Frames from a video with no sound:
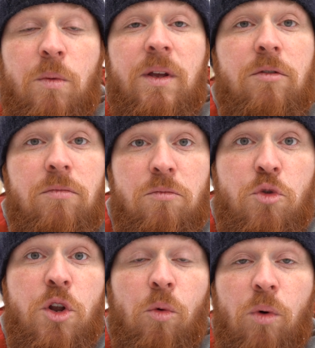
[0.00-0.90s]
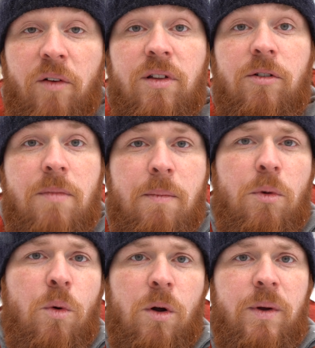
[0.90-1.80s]
but we could roughly
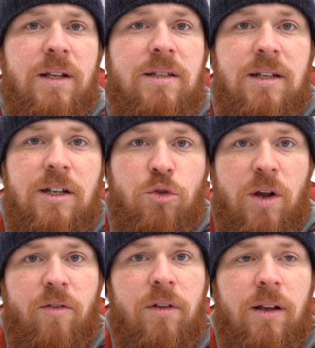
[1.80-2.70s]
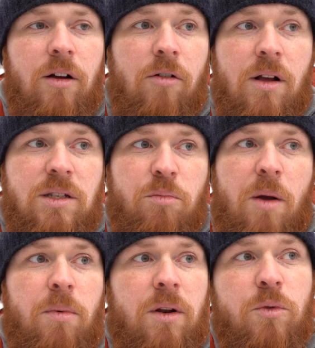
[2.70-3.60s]
remember where we had seen it traveling across the
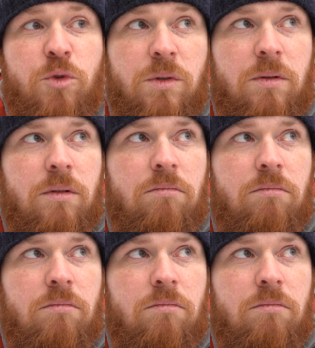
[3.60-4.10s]
property, which was,